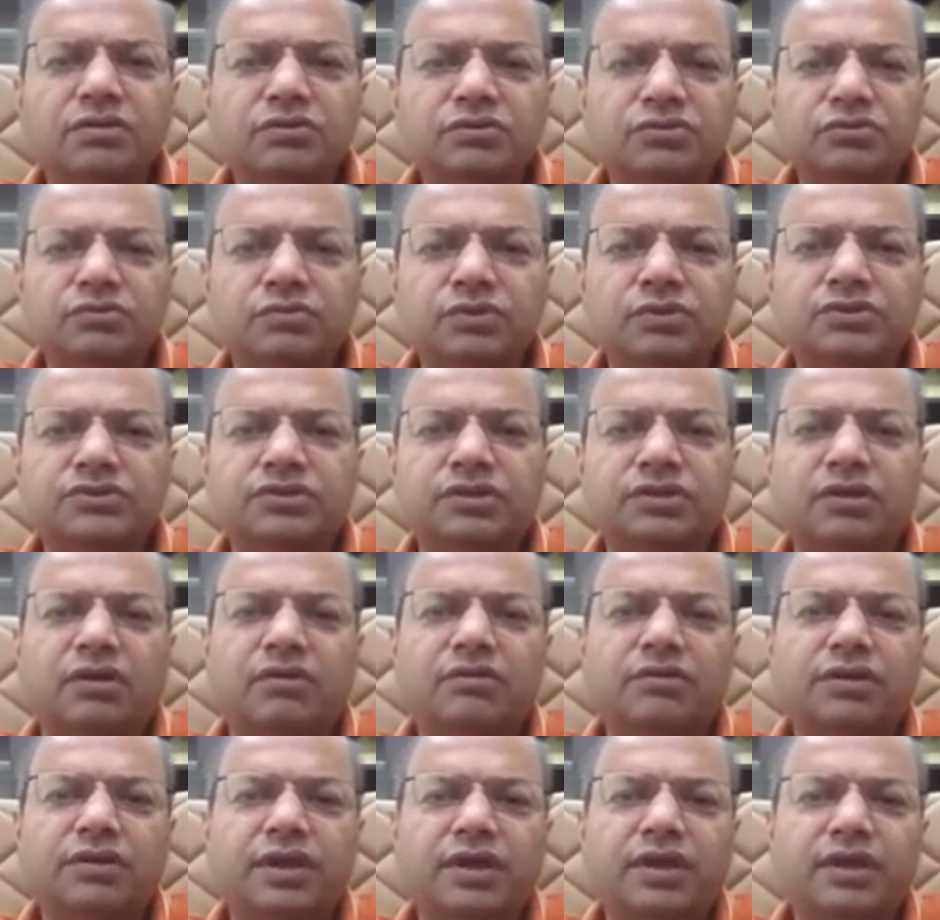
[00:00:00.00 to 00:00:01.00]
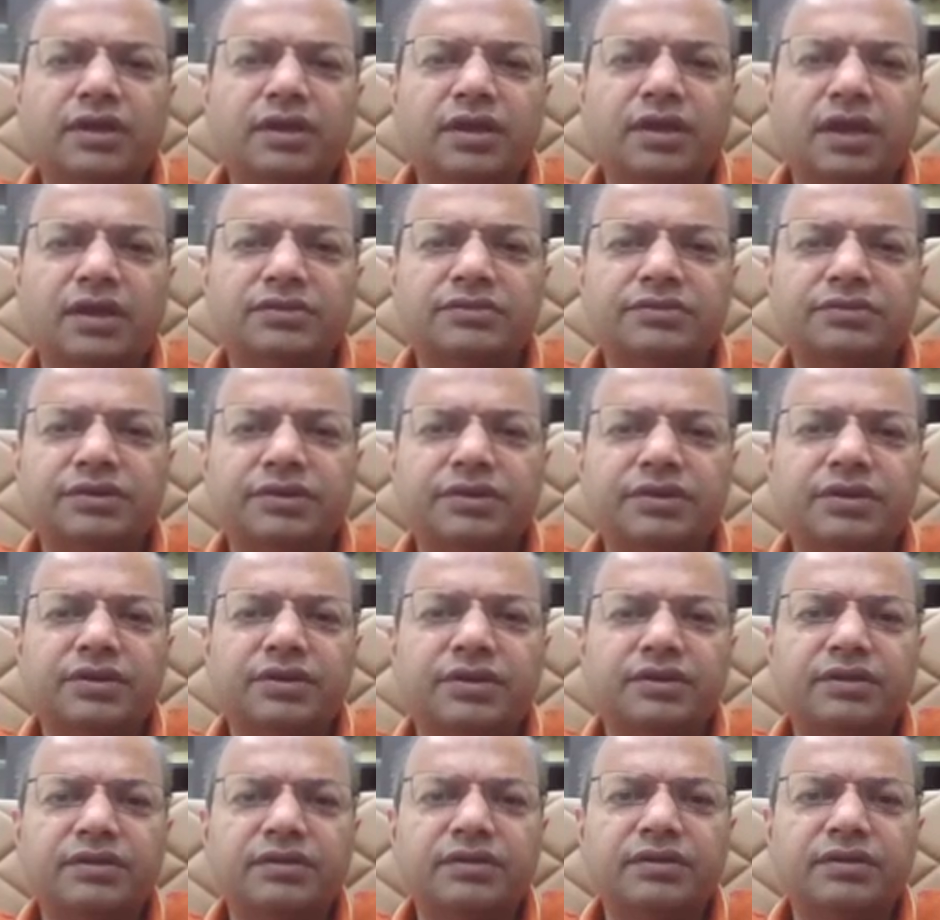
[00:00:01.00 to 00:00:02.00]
too much crowding, gathering,